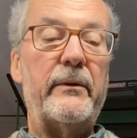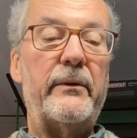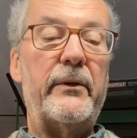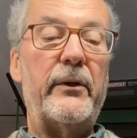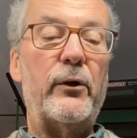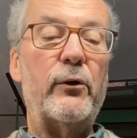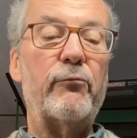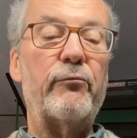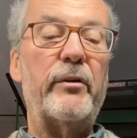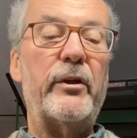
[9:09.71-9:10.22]

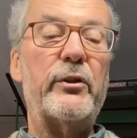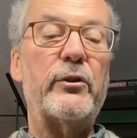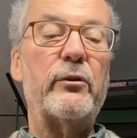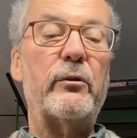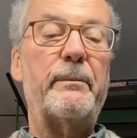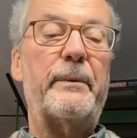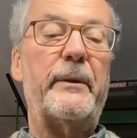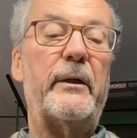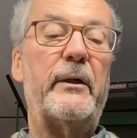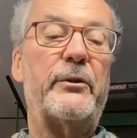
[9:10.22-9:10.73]
the
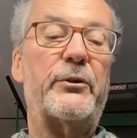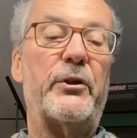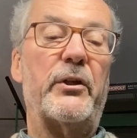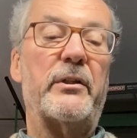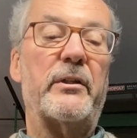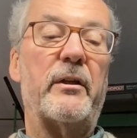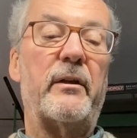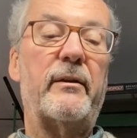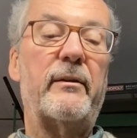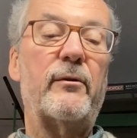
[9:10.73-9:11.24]
original
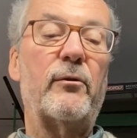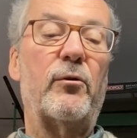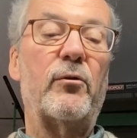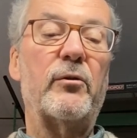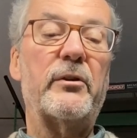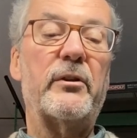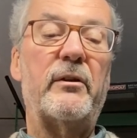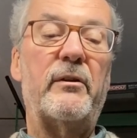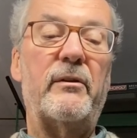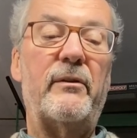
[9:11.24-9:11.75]
purchaser
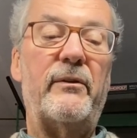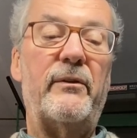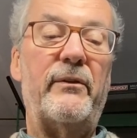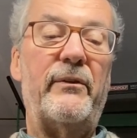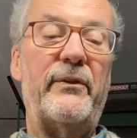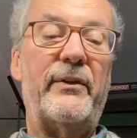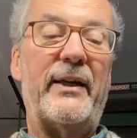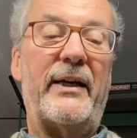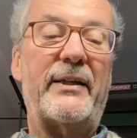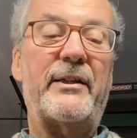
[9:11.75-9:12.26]
thought
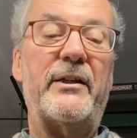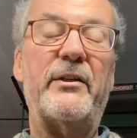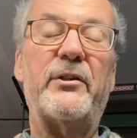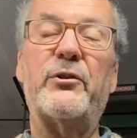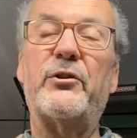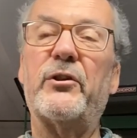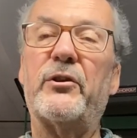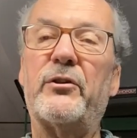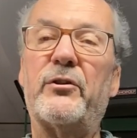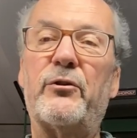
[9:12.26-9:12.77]
that is
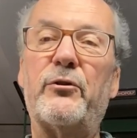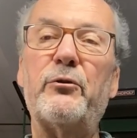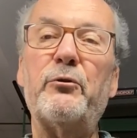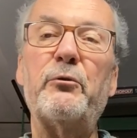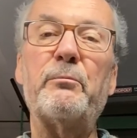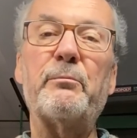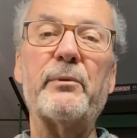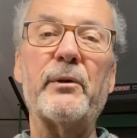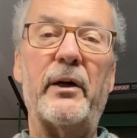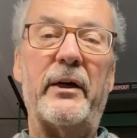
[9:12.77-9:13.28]
just too
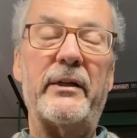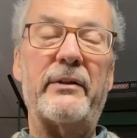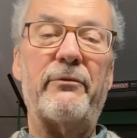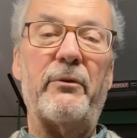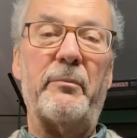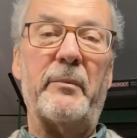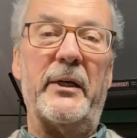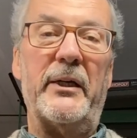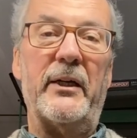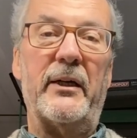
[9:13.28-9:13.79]
bright
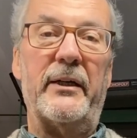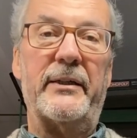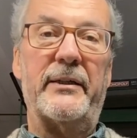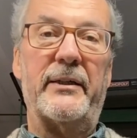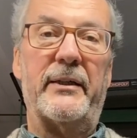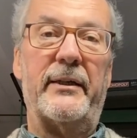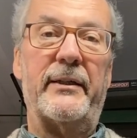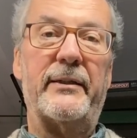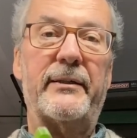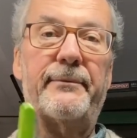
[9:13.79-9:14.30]
for my
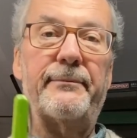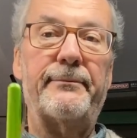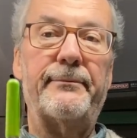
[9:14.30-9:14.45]
eyesight.